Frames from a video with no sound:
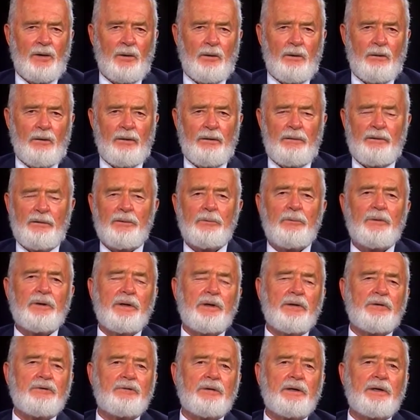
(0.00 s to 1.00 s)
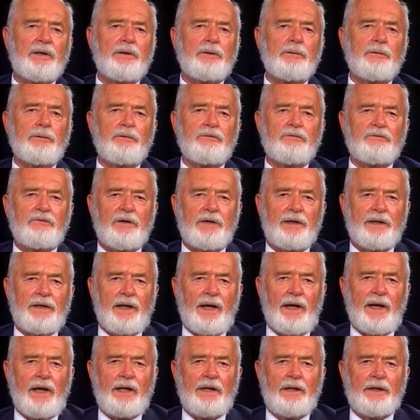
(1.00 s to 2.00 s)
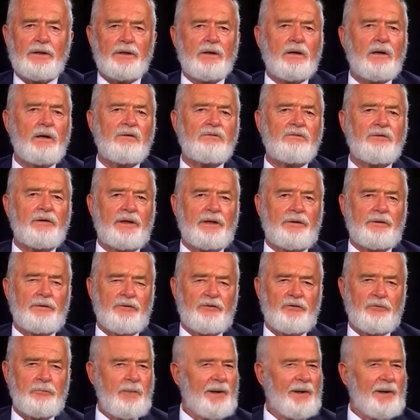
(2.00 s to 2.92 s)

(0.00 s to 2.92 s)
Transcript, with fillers: wherein we are trying to invite any and all veterans,